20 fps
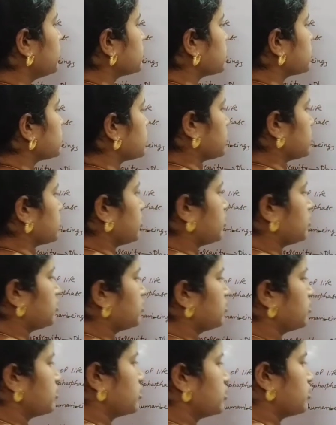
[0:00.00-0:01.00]
is
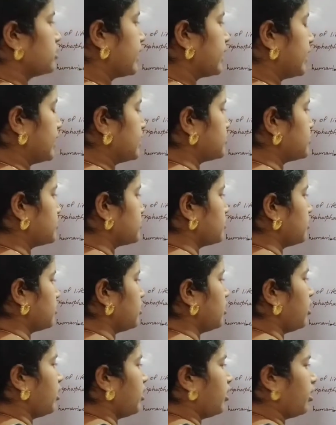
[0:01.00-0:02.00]
released,
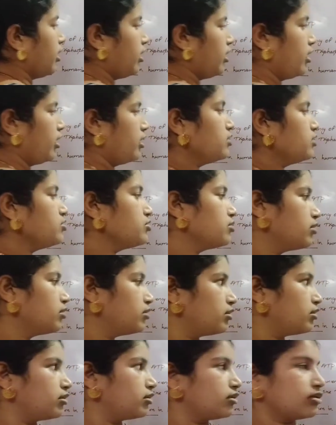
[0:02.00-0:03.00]
and
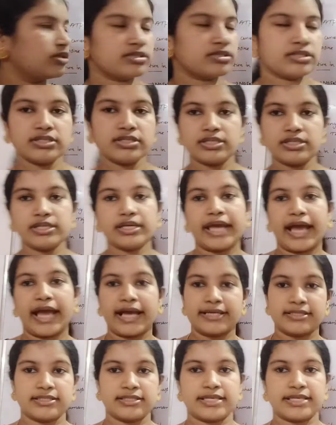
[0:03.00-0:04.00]
this is the
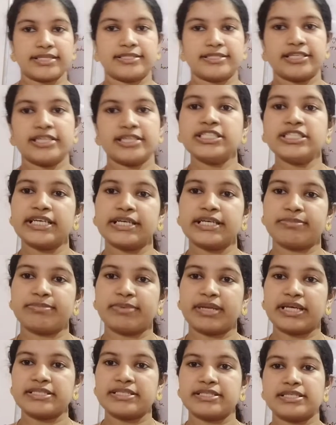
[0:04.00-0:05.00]
gaseous exchange take
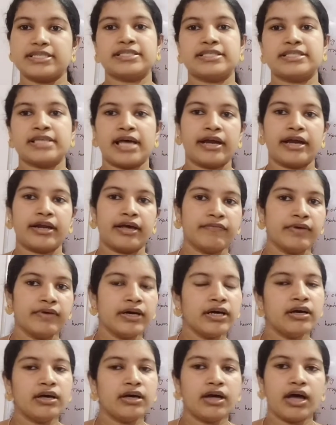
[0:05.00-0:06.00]
place inside
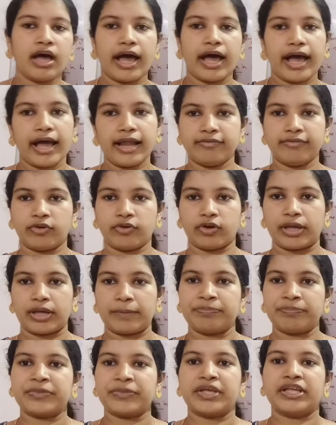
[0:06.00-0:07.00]
our alveoli.
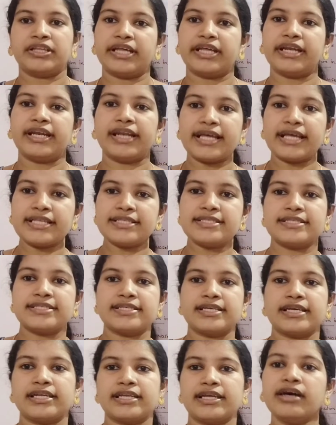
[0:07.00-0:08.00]
Then let's
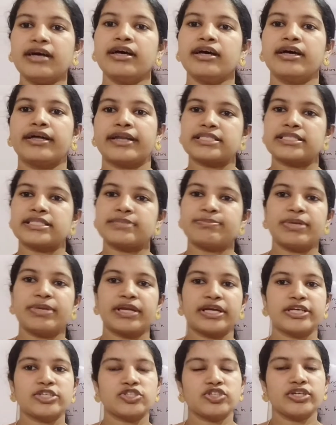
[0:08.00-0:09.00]
see the
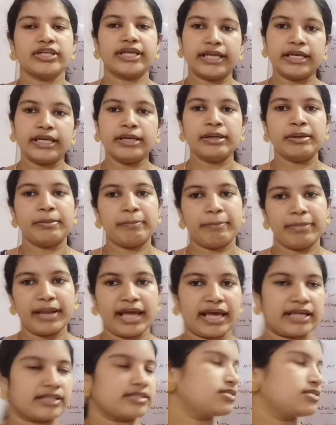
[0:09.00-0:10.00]
respiration in
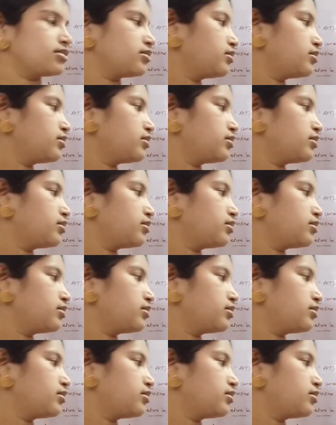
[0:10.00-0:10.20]
plants.